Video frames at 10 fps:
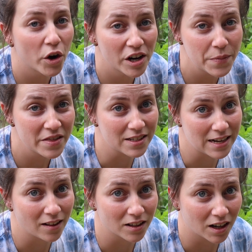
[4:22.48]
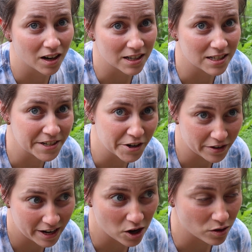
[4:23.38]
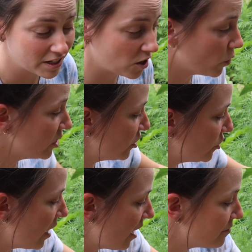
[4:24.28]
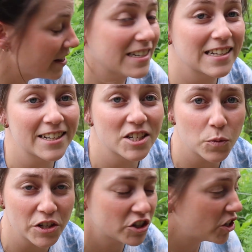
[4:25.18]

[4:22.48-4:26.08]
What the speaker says: We're up in the salad gardens near the house, and we do have things like Swiss